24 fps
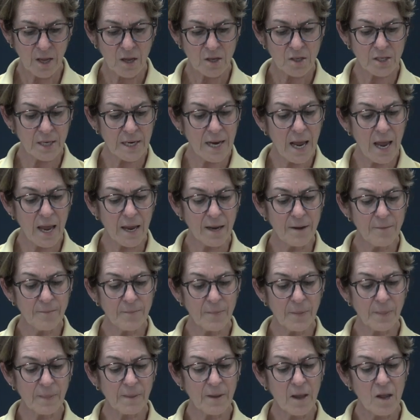Today,
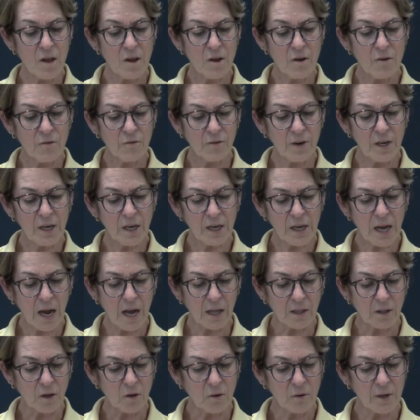Frida
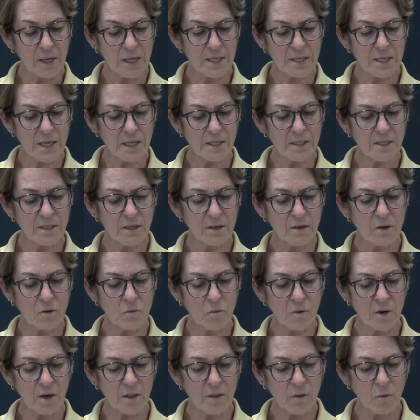Kahlo is considered
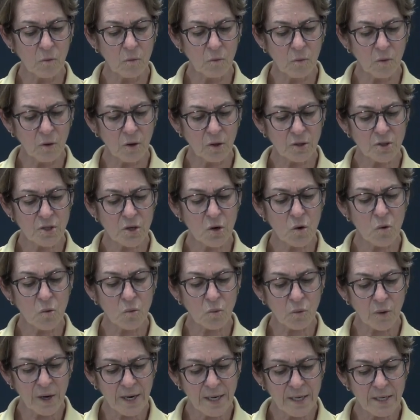one of the world's
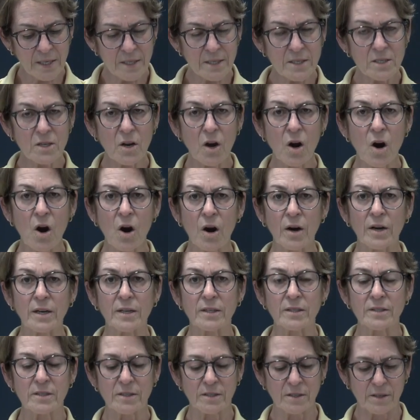greatest
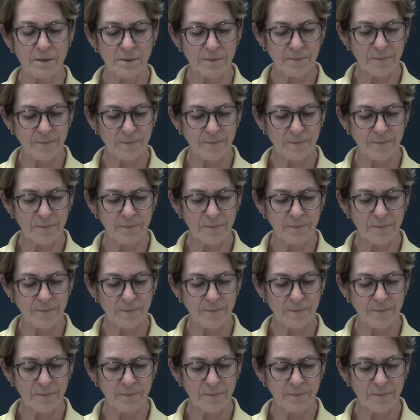artists.